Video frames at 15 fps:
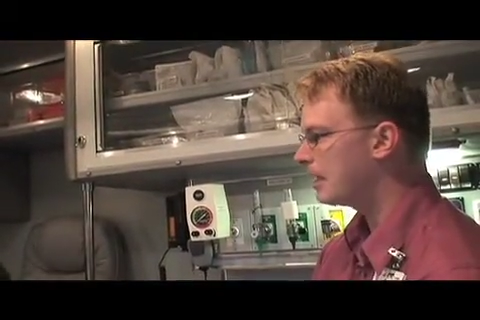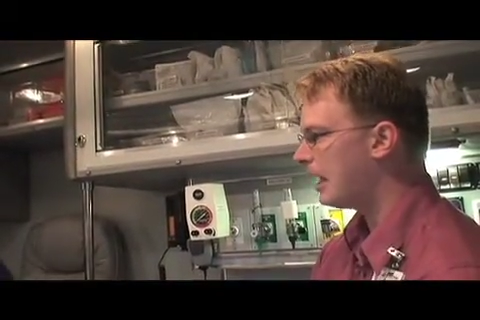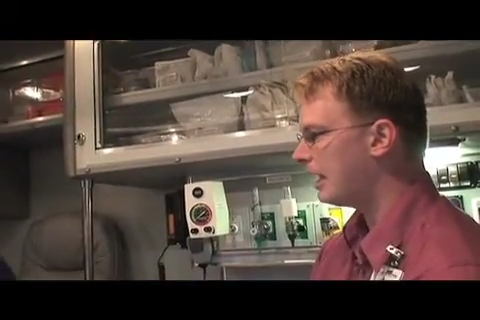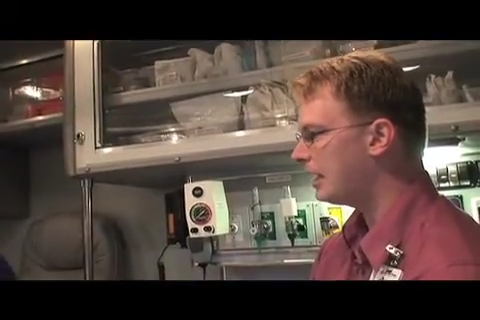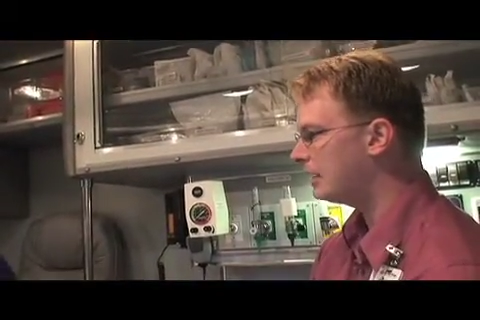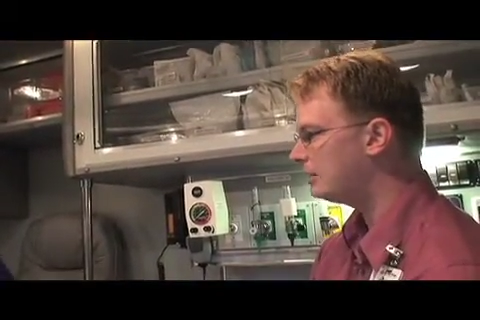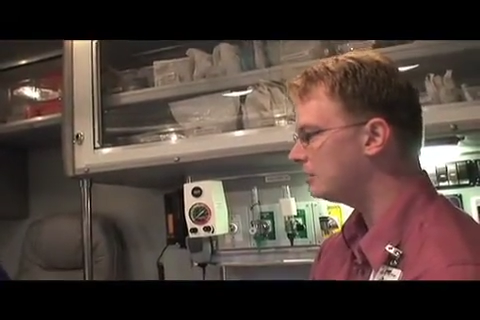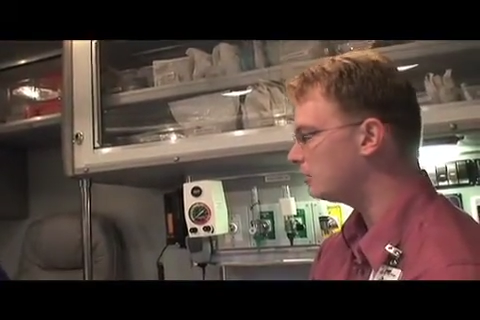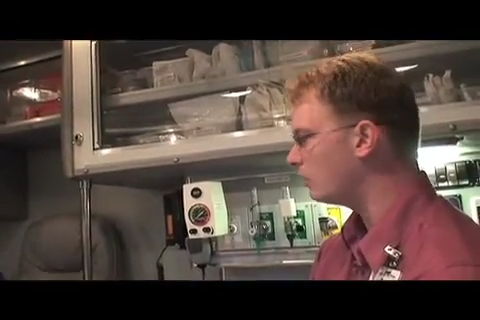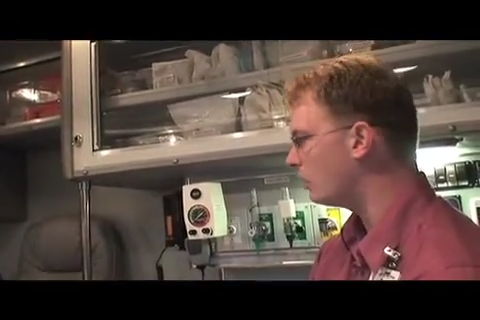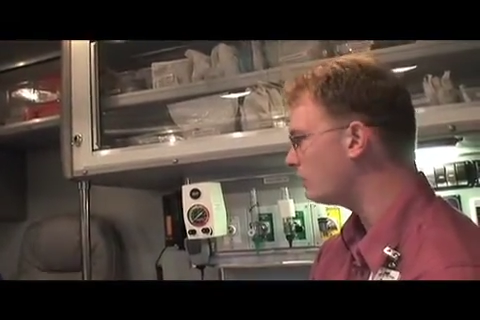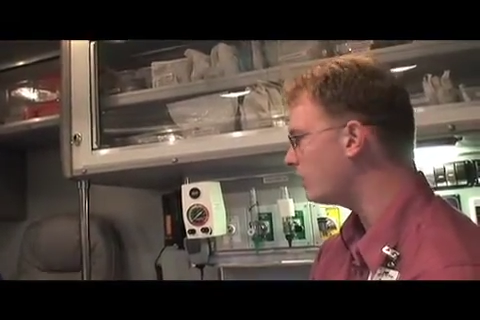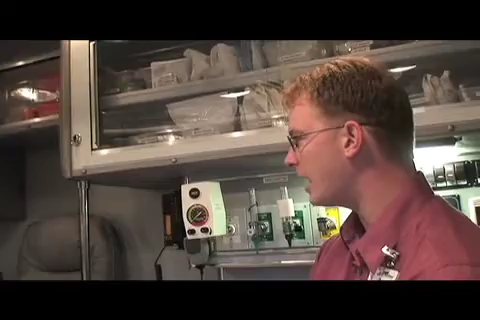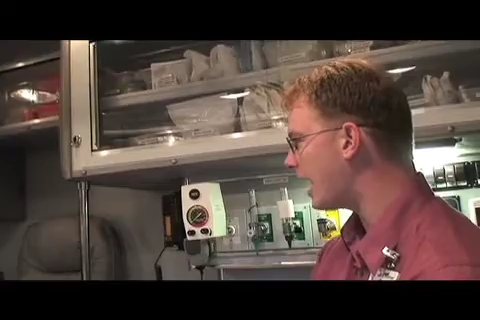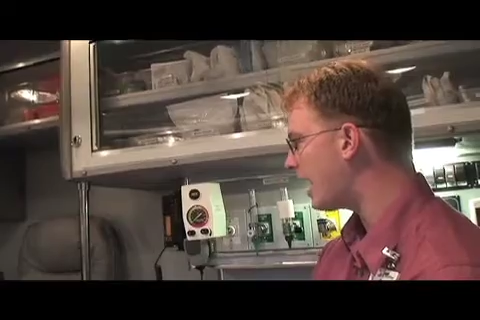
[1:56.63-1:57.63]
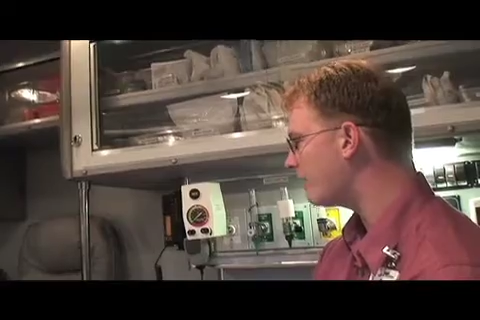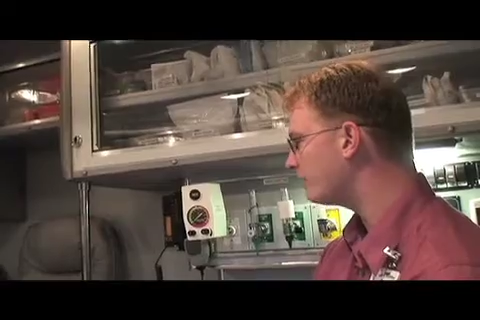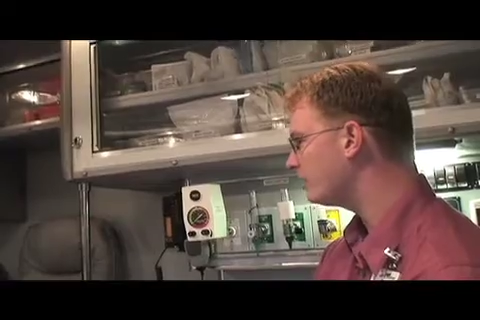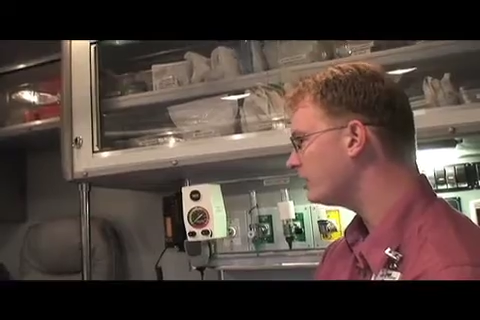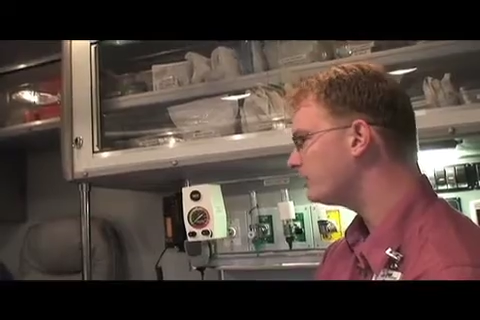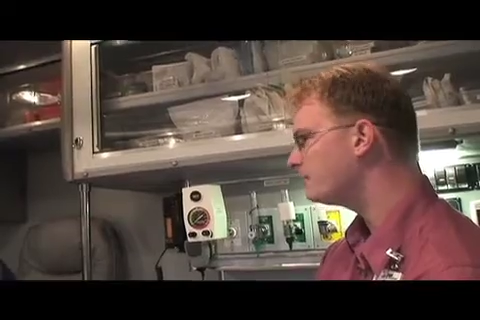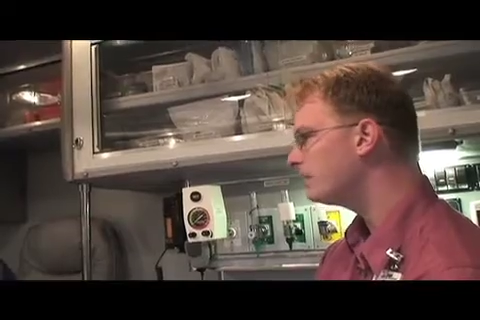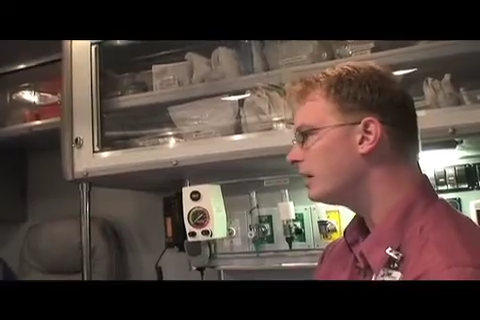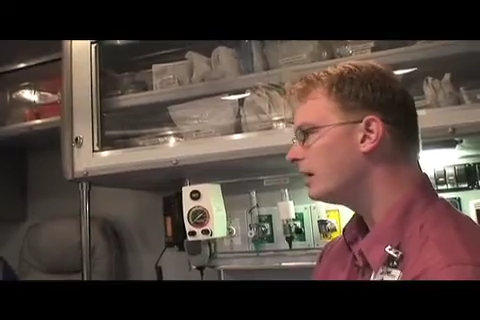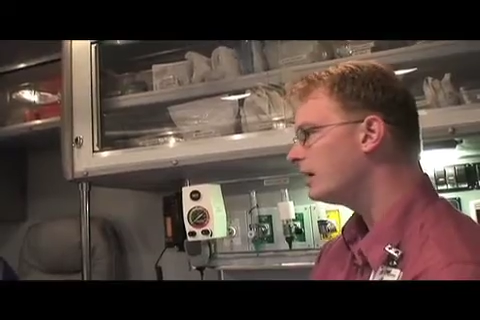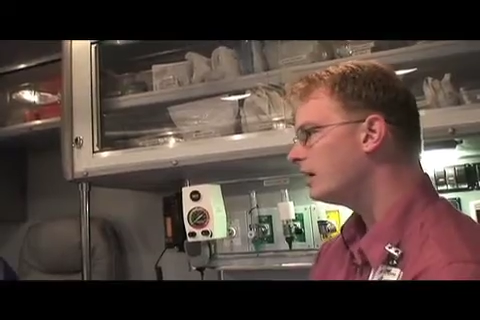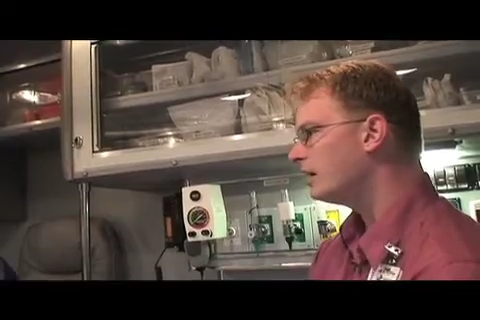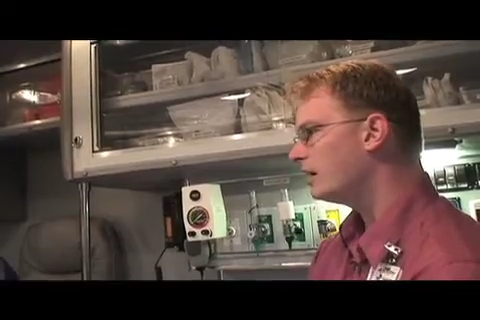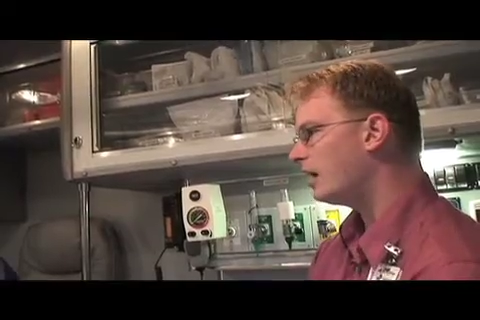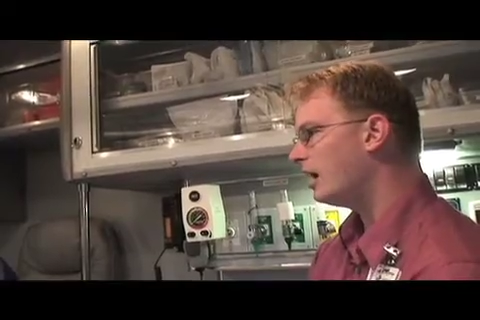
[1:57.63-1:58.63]
And when we have them,
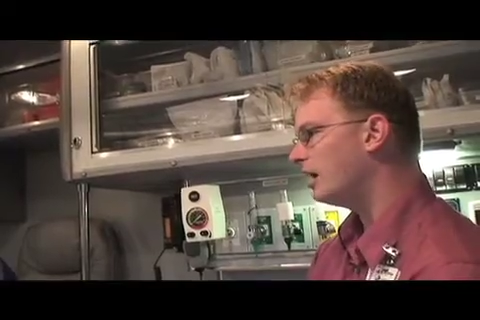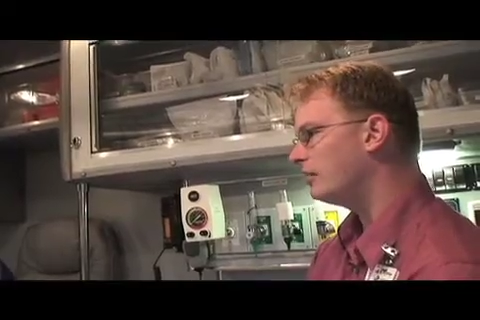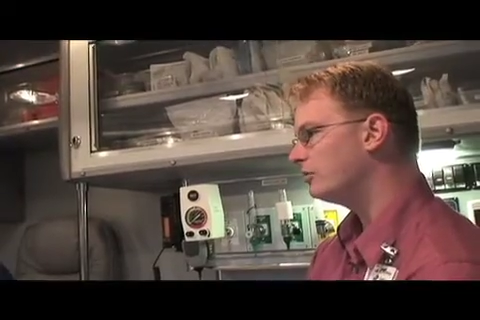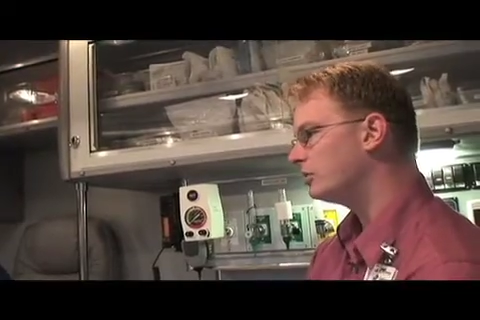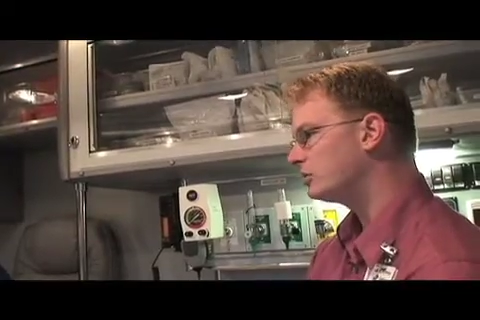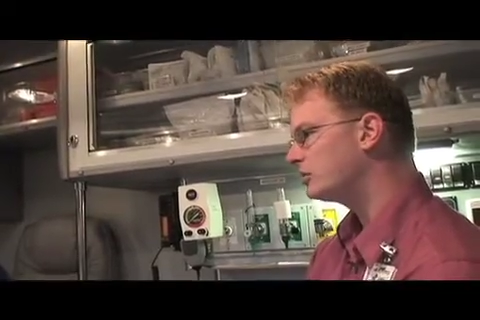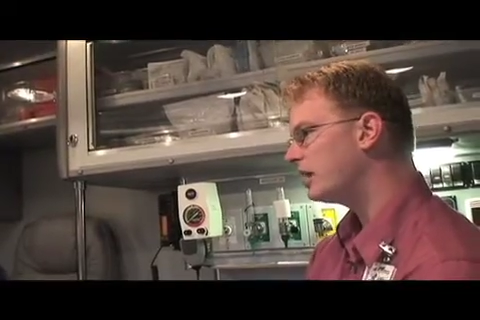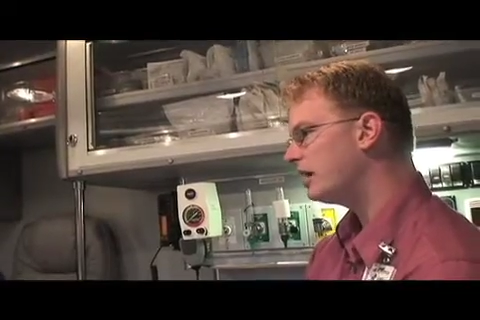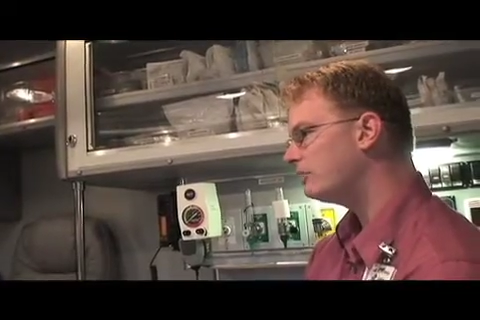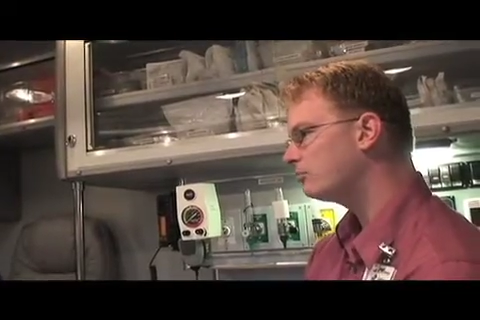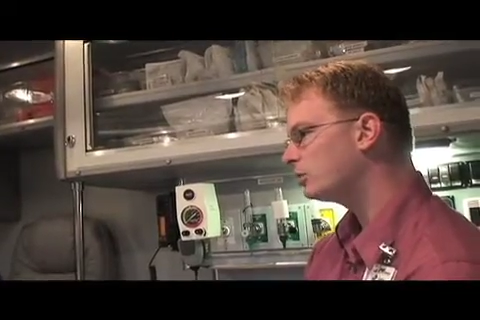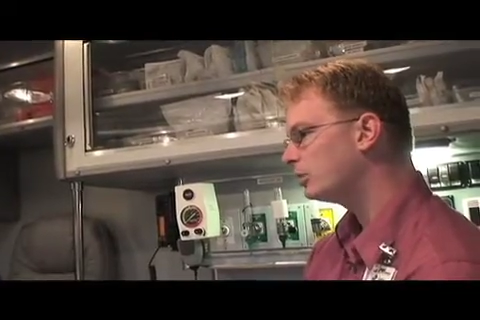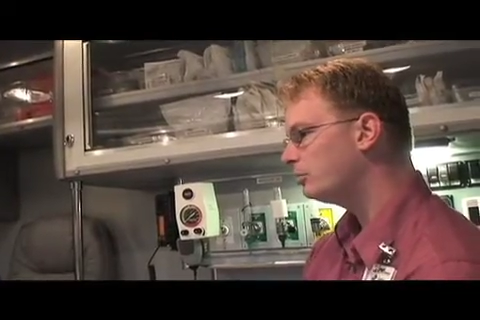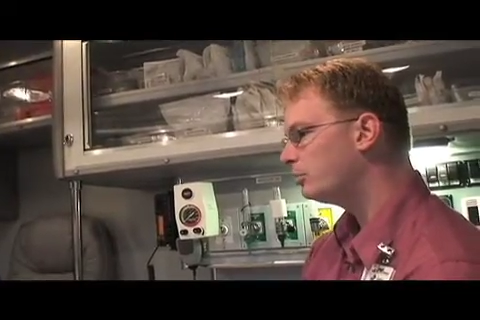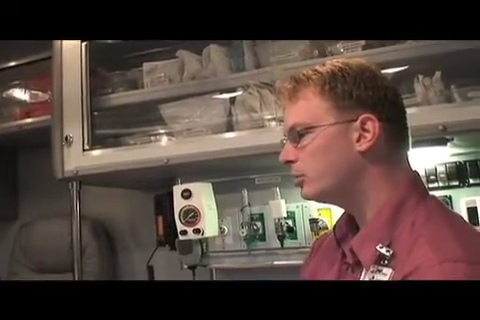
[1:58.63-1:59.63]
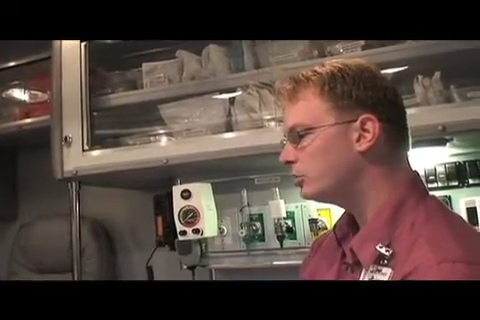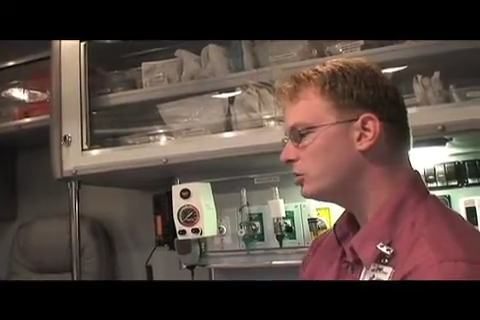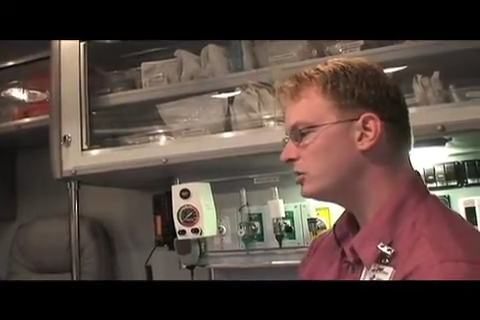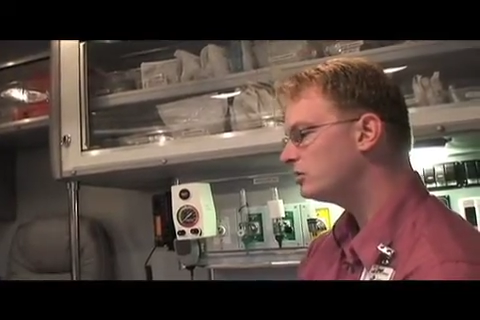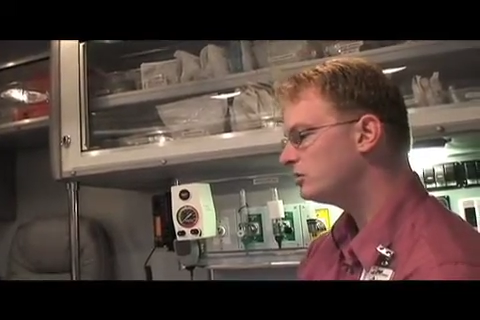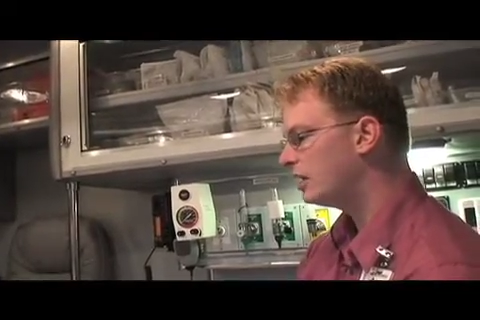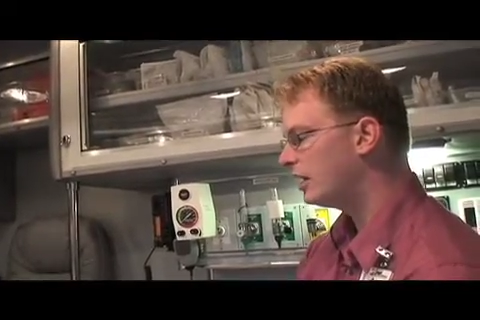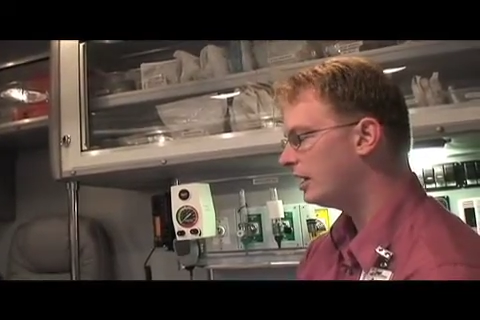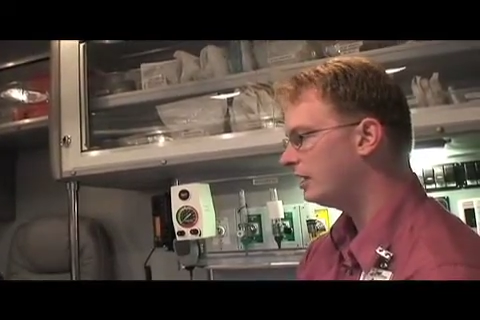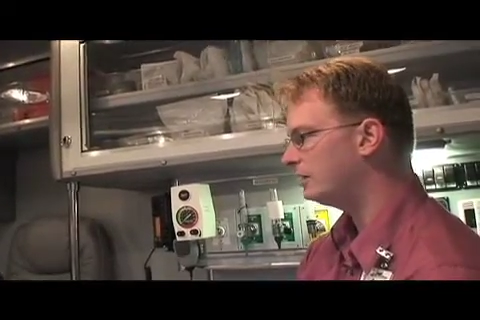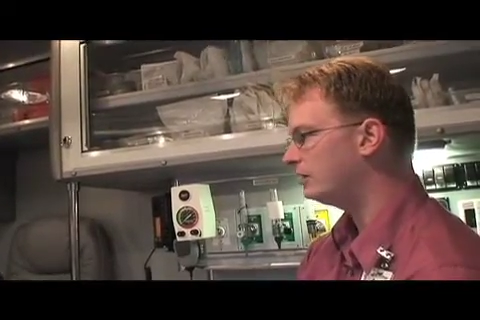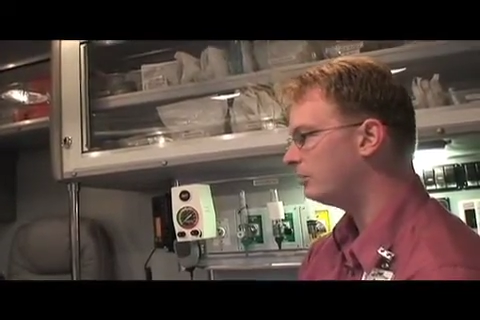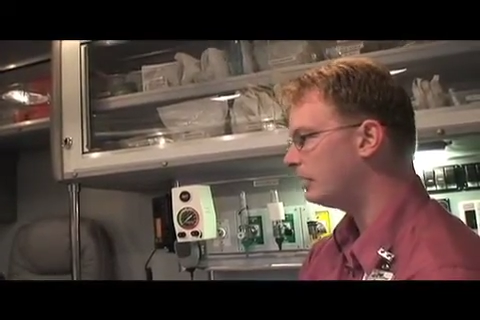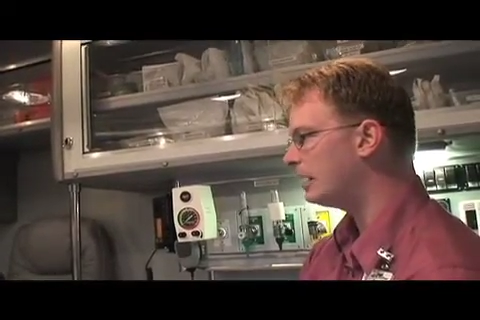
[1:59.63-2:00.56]
the state really pushes the